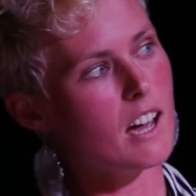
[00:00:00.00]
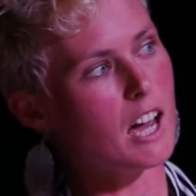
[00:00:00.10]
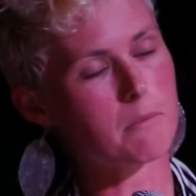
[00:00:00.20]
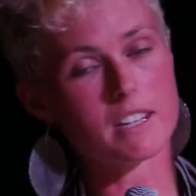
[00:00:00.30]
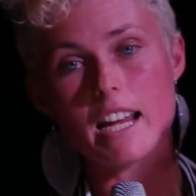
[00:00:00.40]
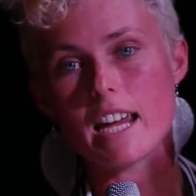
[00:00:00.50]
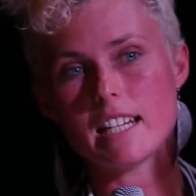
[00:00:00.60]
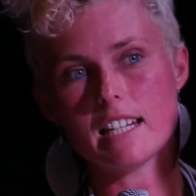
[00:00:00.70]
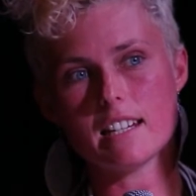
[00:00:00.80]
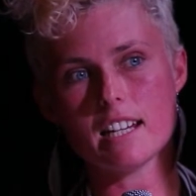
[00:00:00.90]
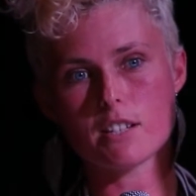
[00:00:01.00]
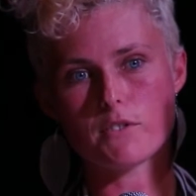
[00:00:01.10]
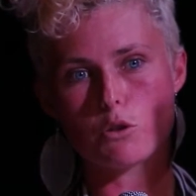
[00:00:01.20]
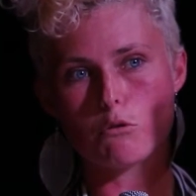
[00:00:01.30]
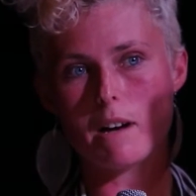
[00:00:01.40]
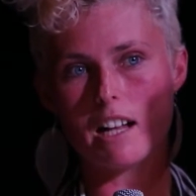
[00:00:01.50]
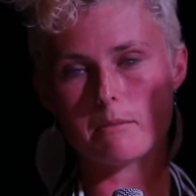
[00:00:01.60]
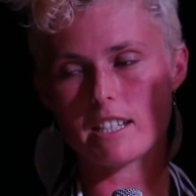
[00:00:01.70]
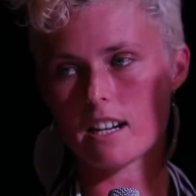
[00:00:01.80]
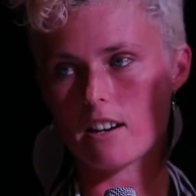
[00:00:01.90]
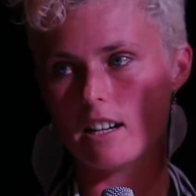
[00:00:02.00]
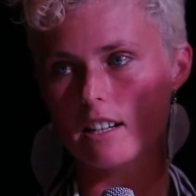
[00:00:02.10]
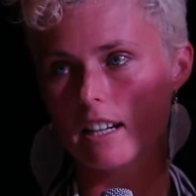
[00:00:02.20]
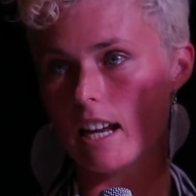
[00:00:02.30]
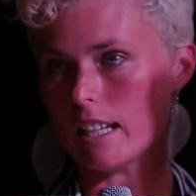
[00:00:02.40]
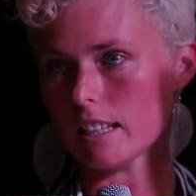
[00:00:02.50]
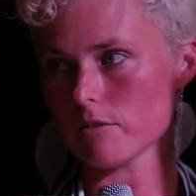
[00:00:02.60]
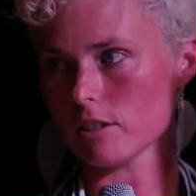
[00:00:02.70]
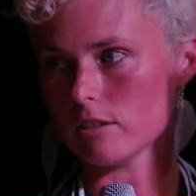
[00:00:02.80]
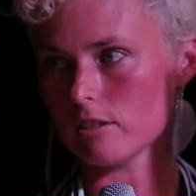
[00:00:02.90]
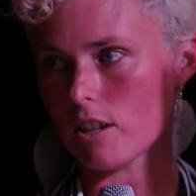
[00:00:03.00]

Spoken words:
that any individual parliamentarian at any level